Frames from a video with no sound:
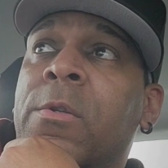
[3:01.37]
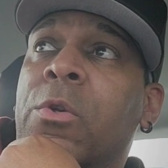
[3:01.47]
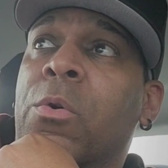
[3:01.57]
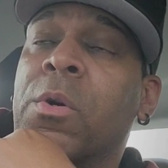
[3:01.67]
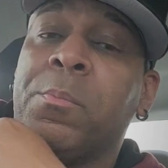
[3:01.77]

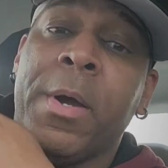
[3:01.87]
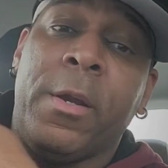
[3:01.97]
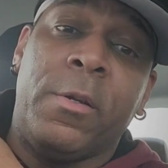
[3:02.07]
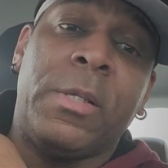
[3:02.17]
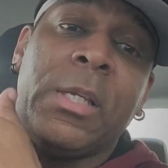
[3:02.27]
know,
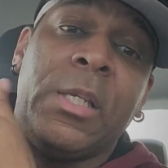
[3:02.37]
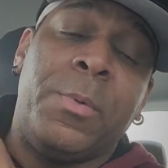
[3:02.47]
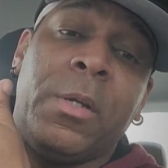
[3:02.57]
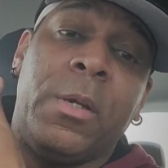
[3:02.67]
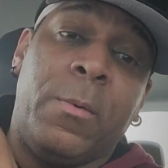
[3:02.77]
competitors that he's
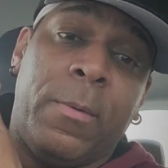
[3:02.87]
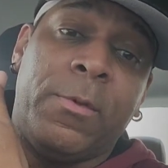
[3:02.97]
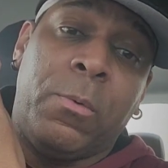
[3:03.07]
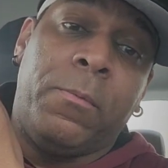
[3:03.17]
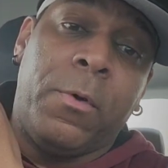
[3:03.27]
been in there with
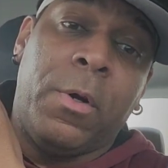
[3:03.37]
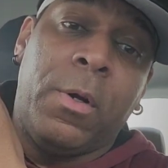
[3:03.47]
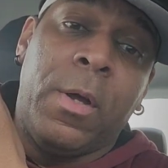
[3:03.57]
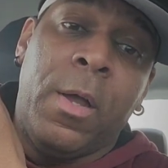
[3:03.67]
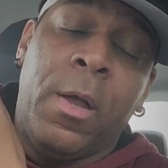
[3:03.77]
so far.
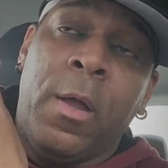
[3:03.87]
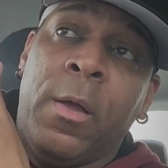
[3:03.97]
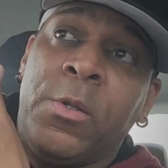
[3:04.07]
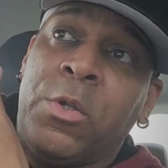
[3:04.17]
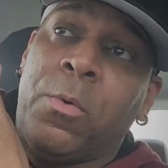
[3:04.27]

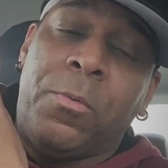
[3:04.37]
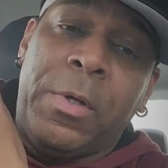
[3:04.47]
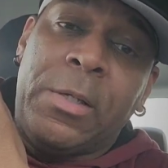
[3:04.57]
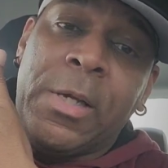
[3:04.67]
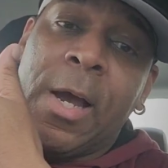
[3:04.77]
So
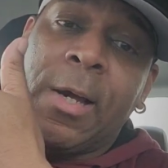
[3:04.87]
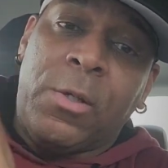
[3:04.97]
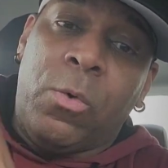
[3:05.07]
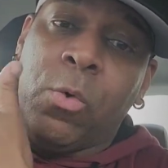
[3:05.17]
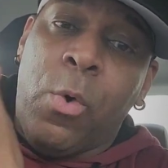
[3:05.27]
these guys
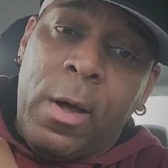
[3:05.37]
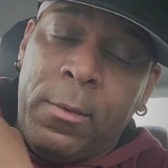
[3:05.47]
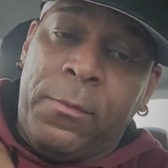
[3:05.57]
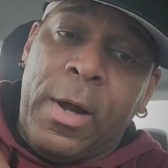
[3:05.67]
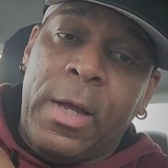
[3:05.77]
don't
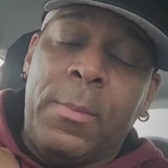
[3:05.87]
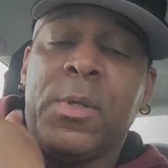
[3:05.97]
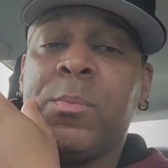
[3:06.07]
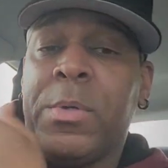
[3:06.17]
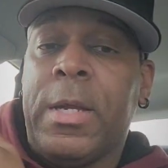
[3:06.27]
qualify him
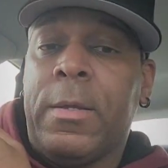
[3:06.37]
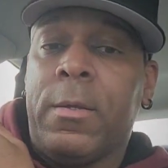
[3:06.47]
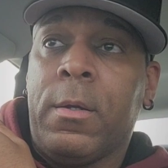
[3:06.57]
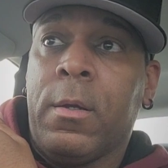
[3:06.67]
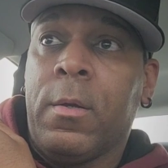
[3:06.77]
as being
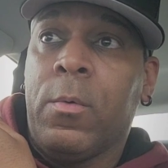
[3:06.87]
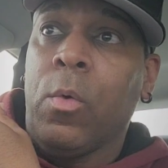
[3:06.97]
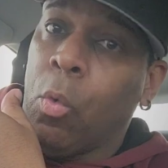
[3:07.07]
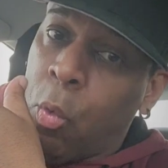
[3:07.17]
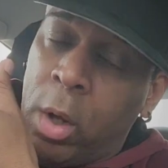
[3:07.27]

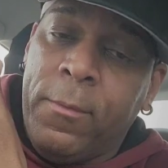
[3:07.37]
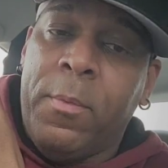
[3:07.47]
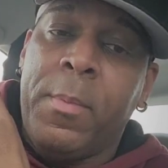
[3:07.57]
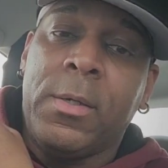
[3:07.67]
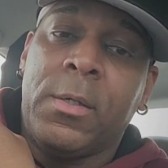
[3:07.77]
one of the
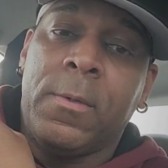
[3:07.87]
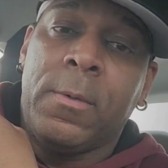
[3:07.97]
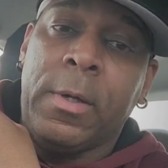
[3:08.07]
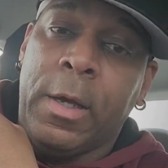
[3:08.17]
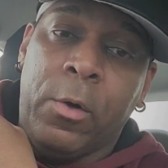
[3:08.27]
best
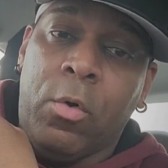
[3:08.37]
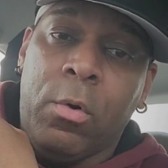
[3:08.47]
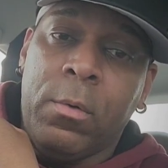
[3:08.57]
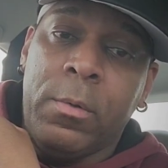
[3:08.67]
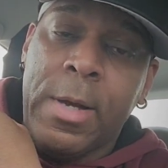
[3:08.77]
at all.
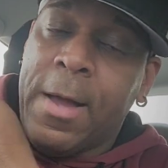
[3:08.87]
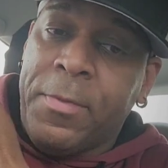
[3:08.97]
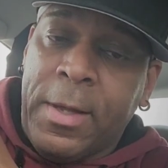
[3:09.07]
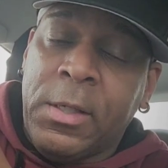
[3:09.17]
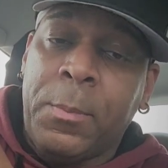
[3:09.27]
Not
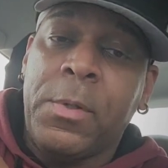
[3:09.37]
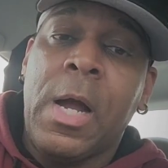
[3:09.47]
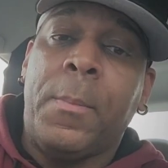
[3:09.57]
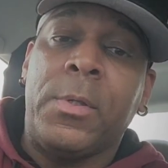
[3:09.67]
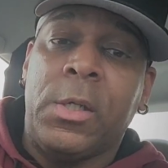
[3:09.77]
that type of
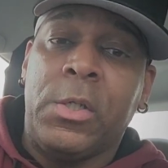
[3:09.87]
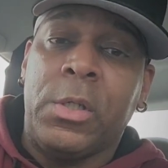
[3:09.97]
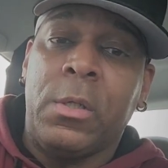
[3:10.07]
competition.